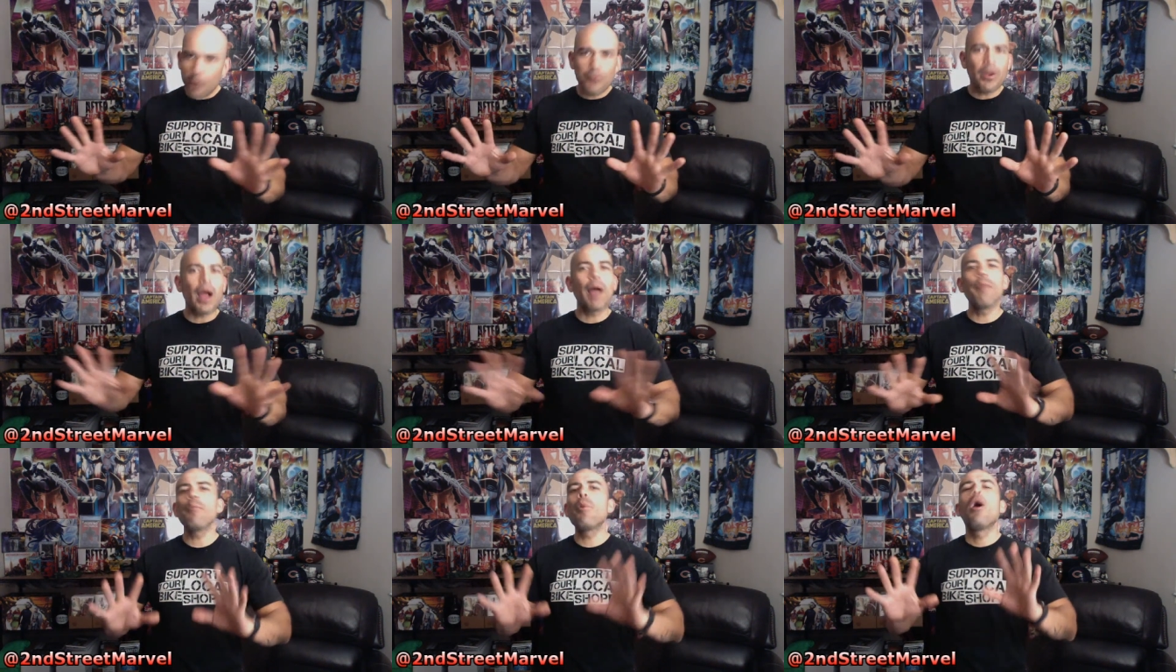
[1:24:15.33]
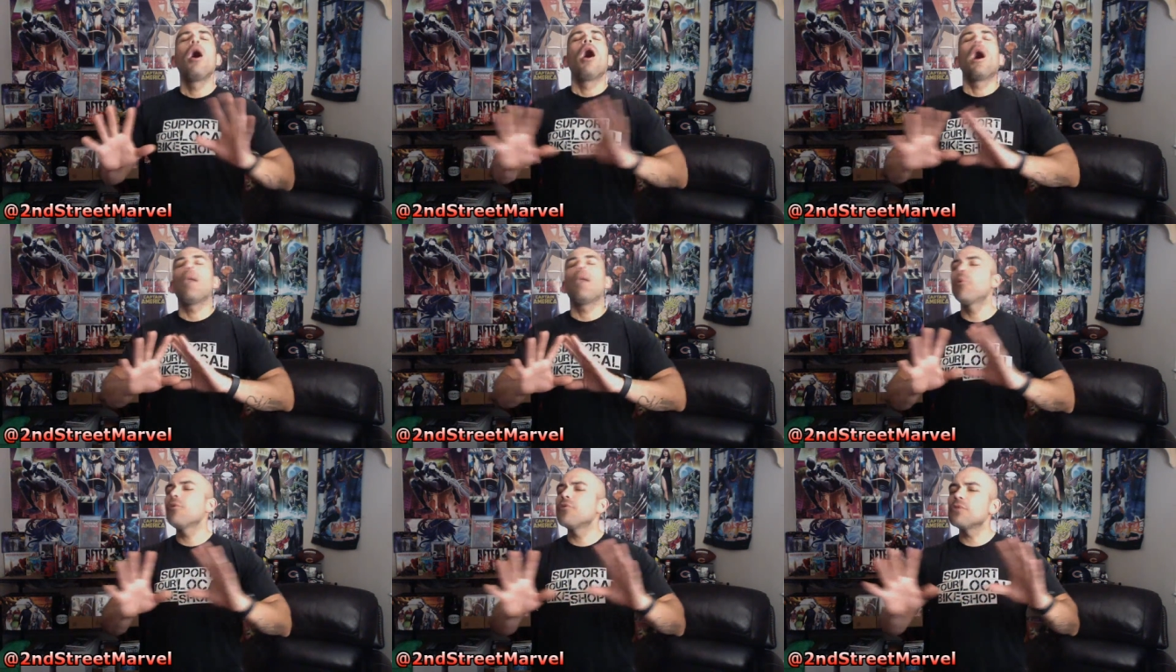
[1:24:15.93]
I'm
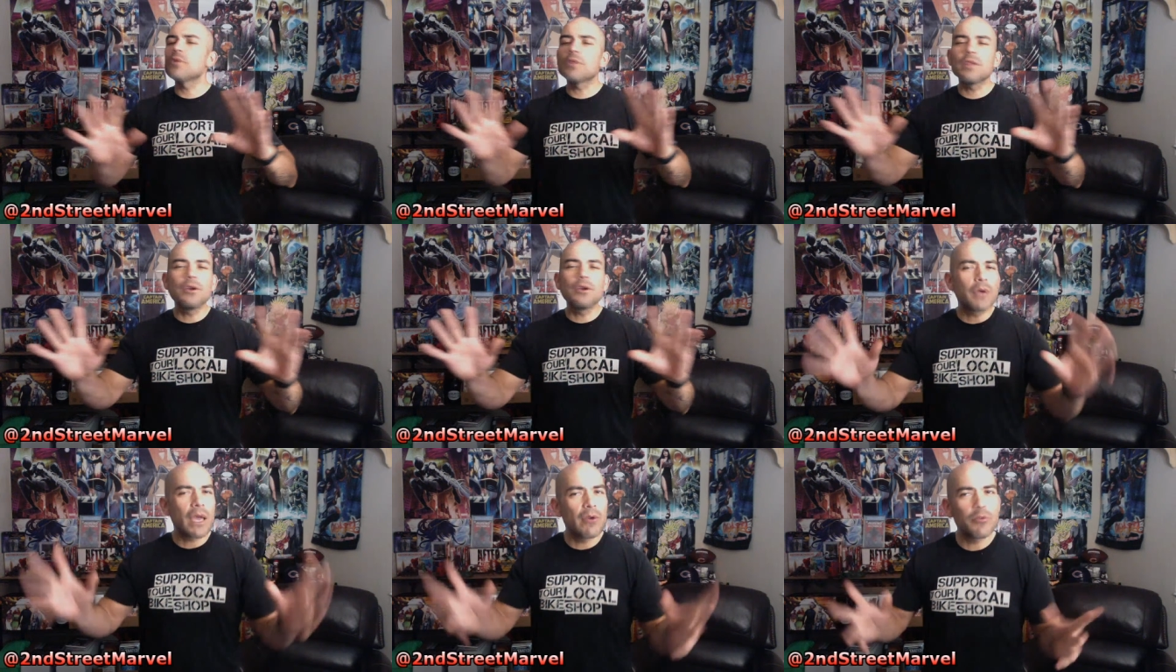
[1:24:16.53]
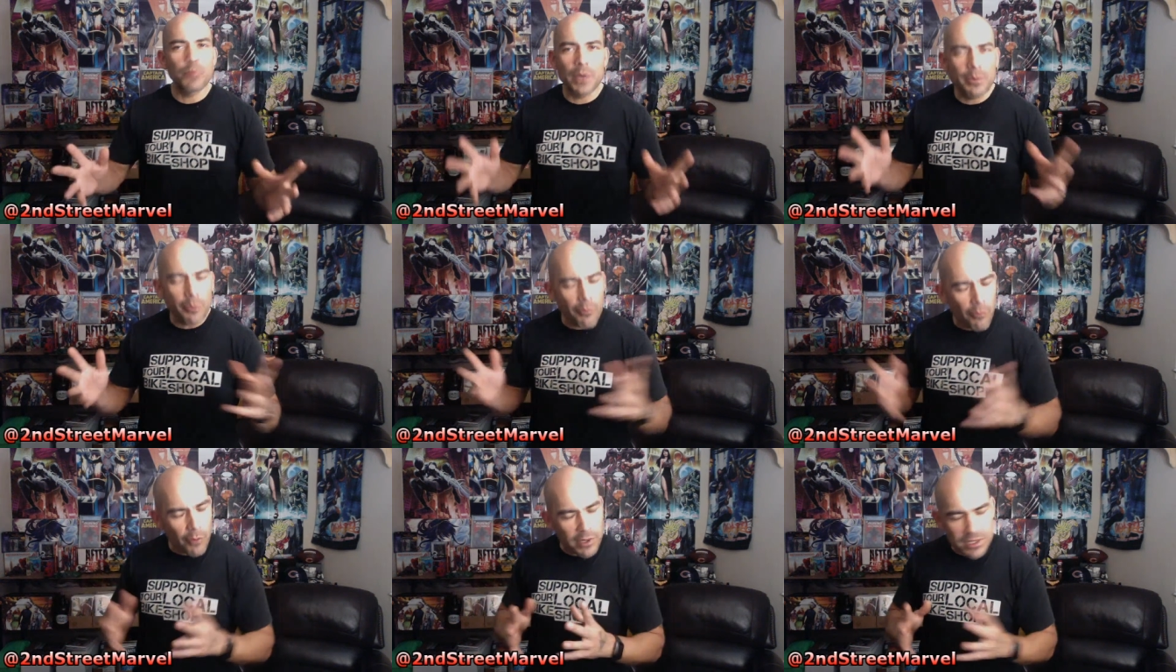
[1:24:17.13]
perfectly okay with people
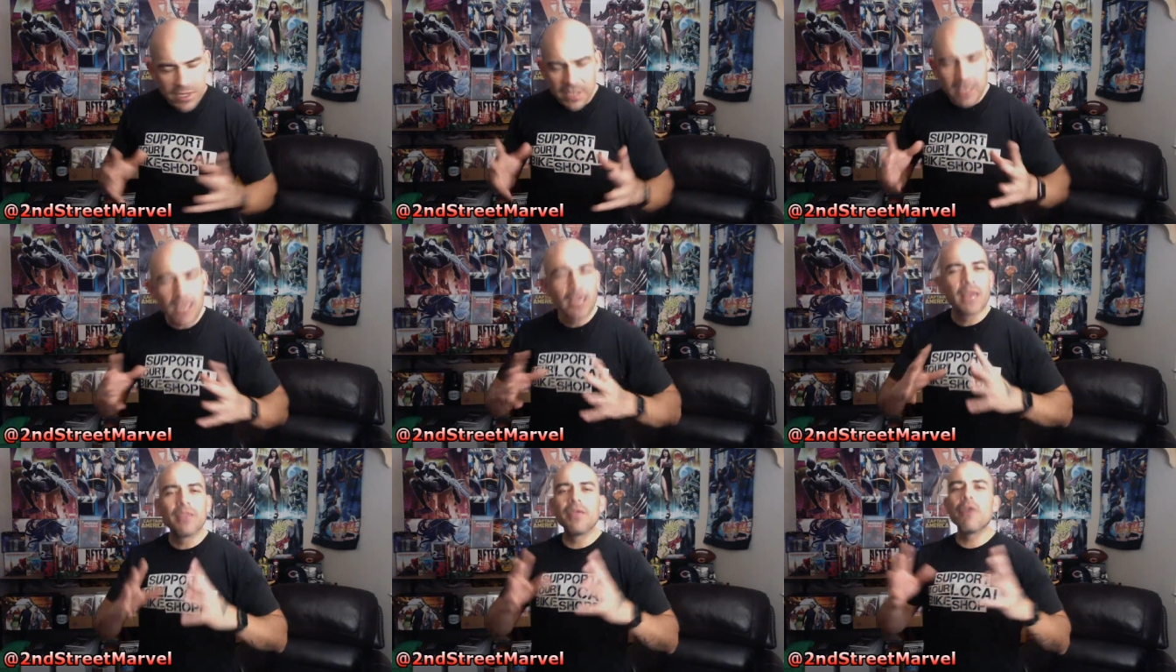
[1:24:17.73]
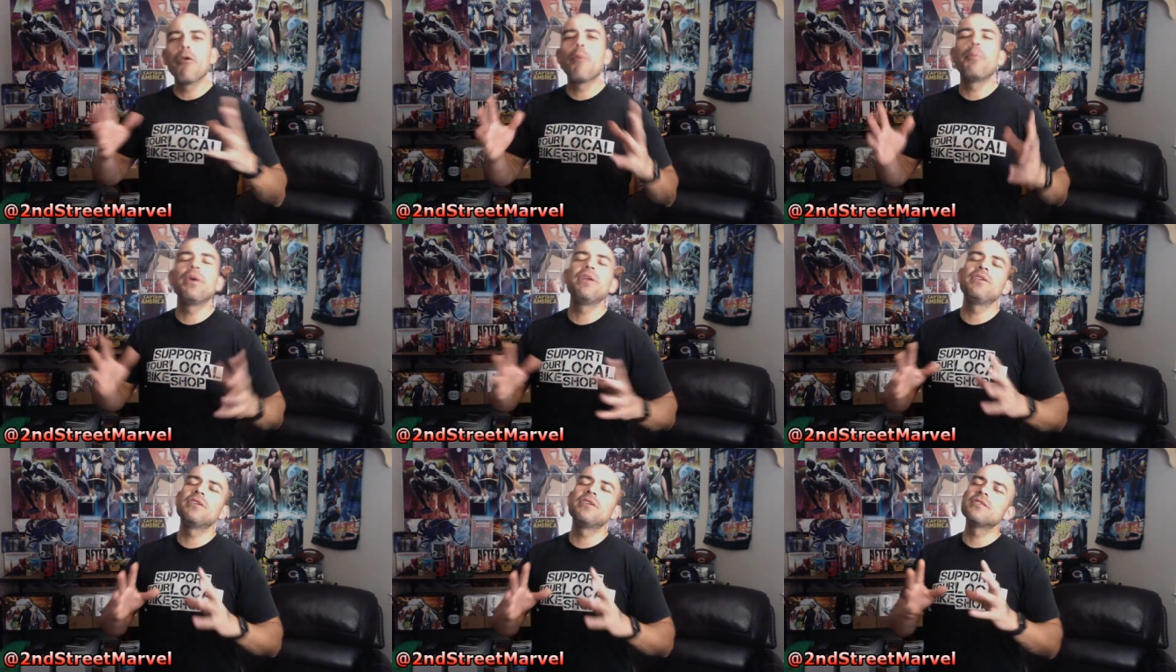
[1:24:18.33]
voicing their
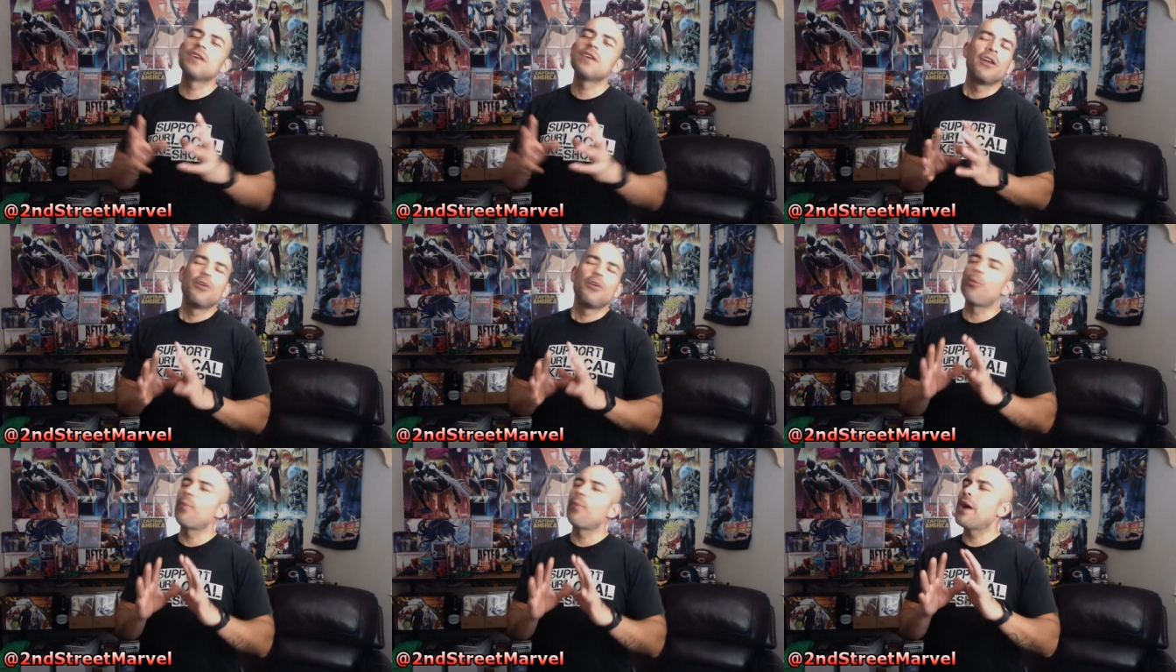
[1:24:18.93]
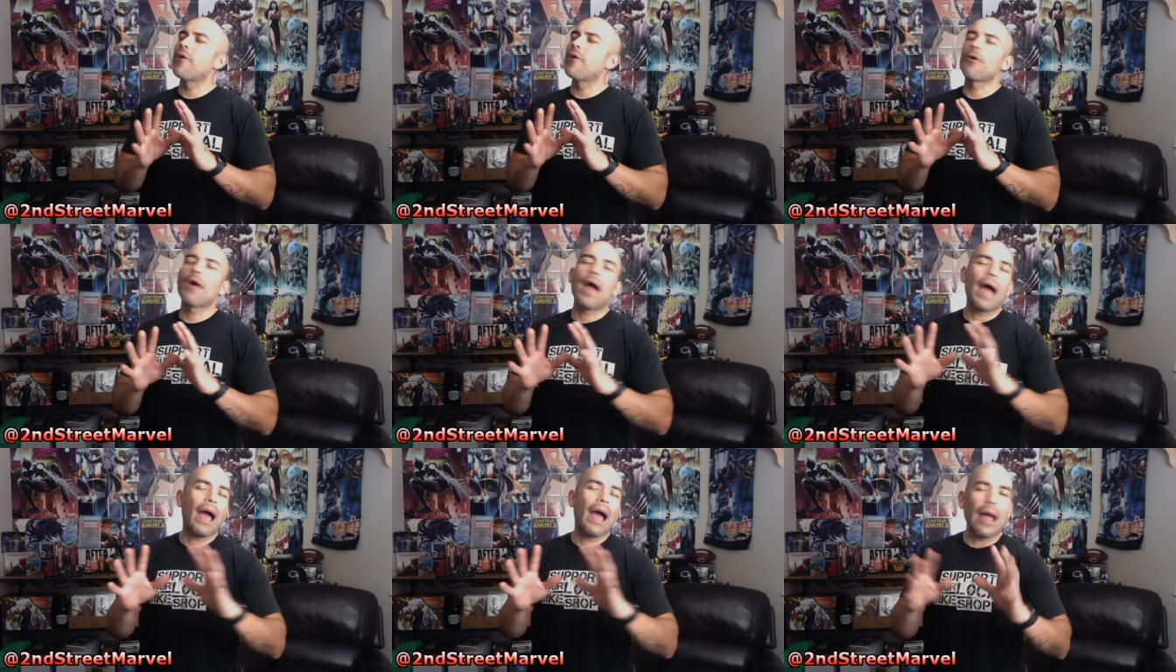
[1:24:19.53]
opinions no matter
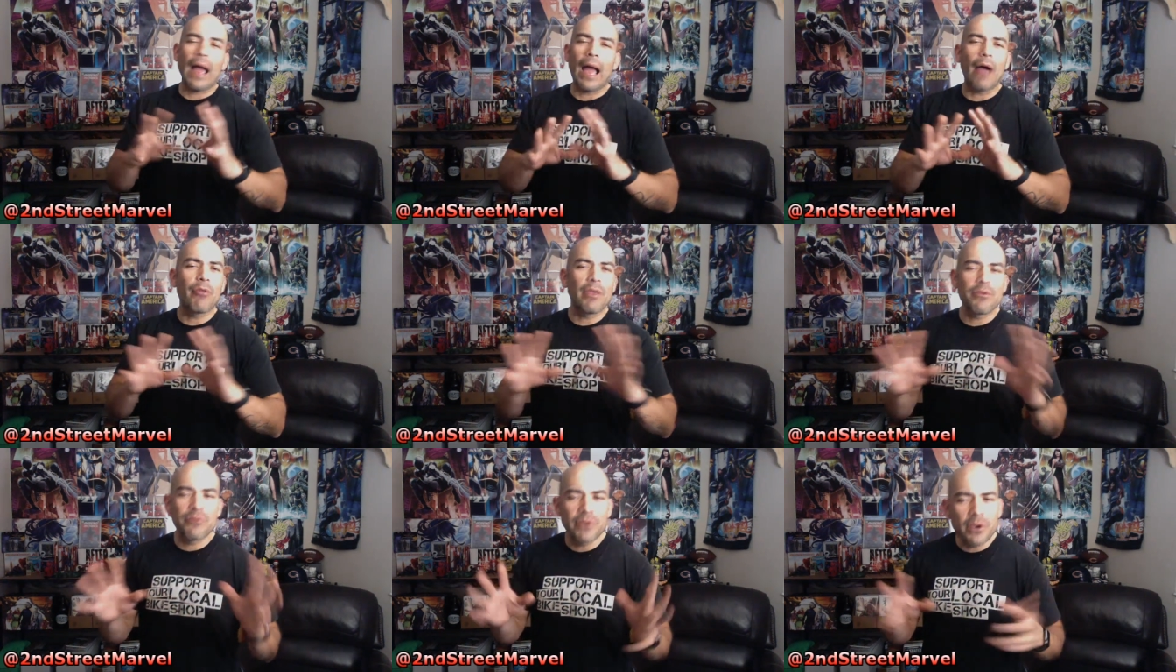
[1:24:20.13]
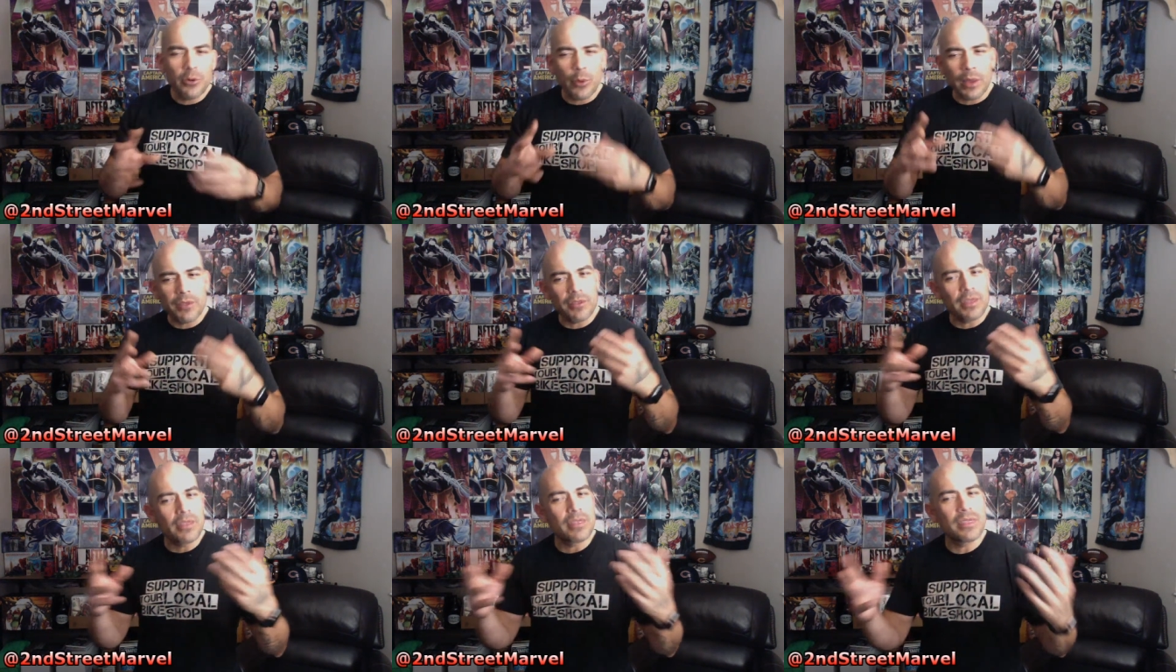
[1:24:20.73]
how they feel, whether
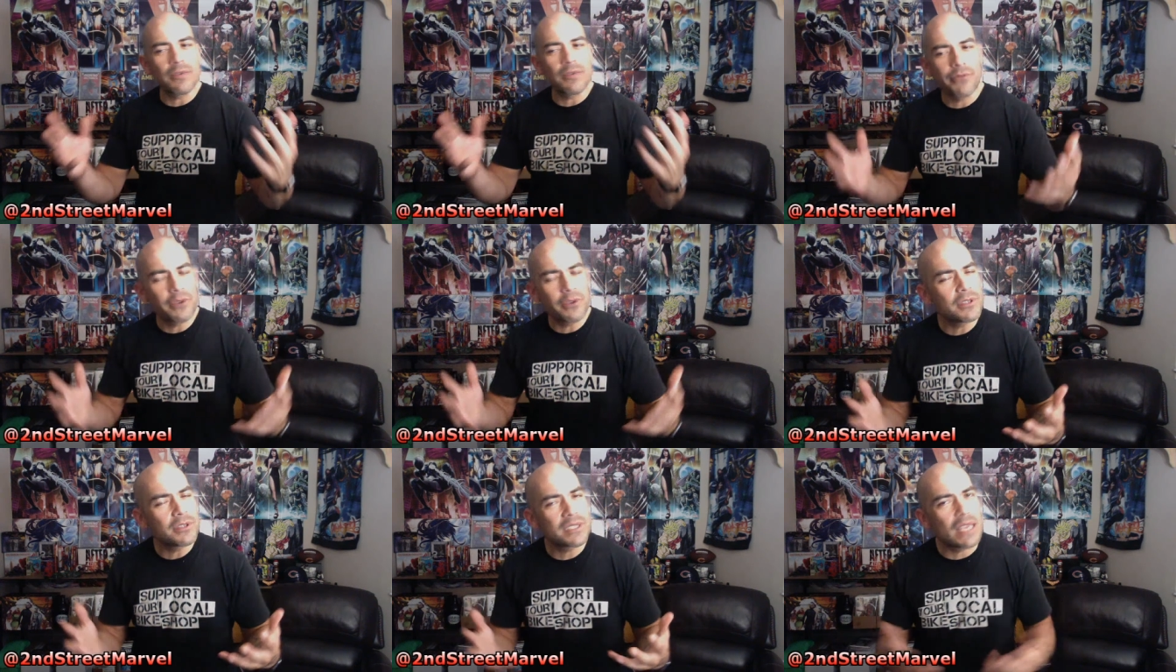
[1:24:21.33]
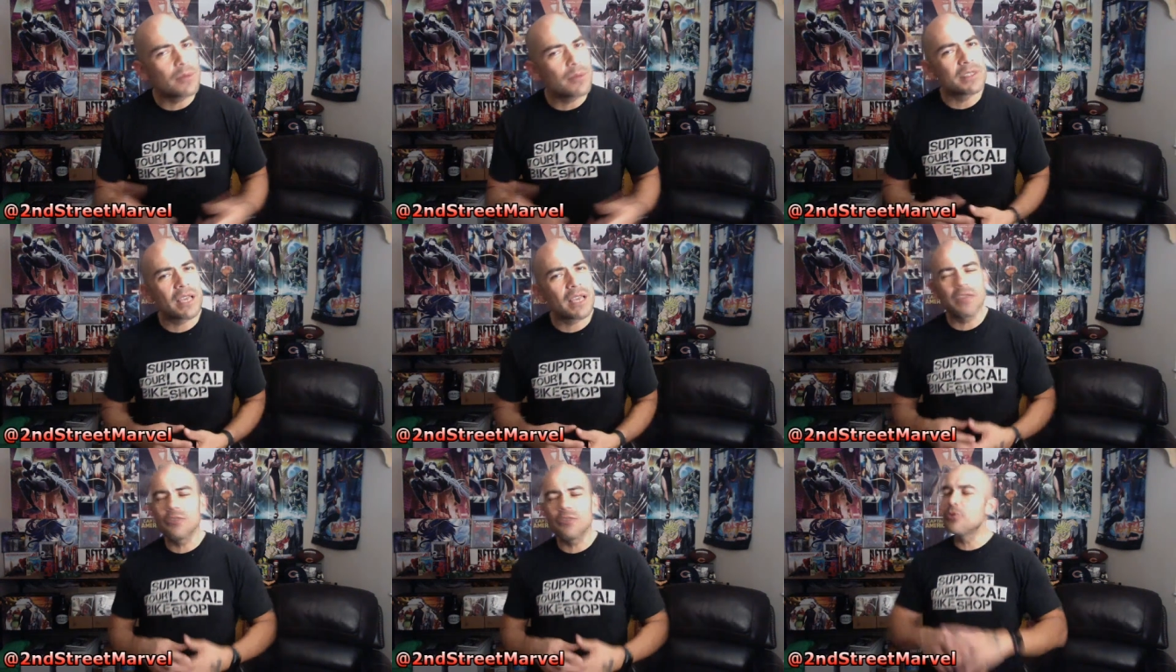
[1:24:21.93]
they feel the same as
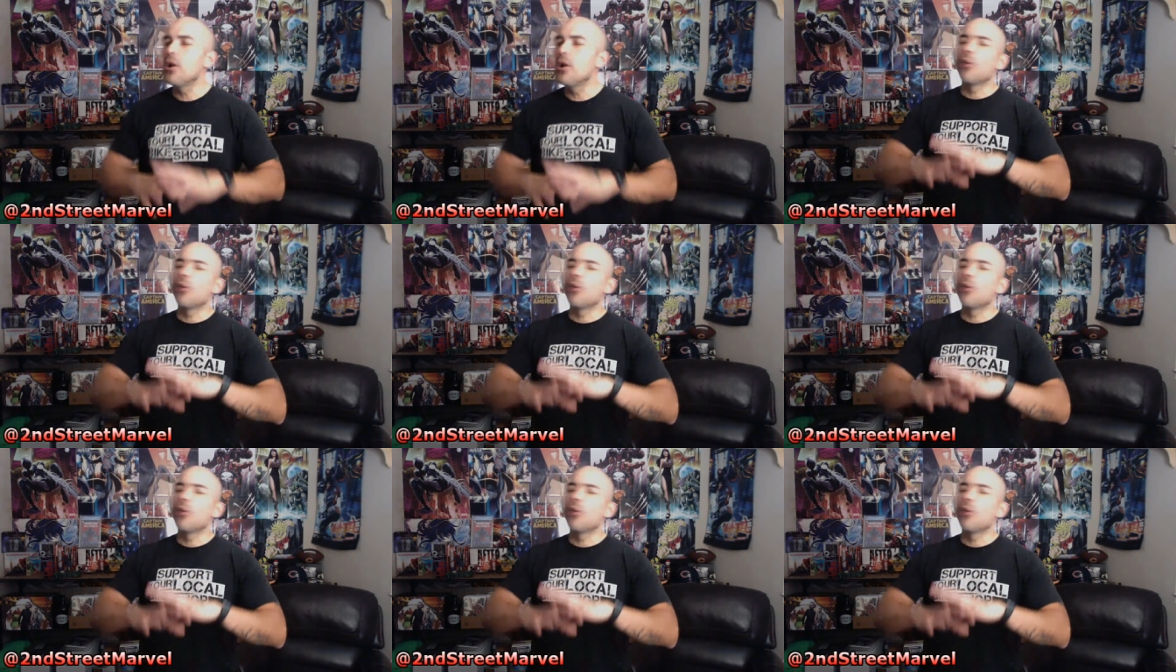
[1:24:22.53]
I do,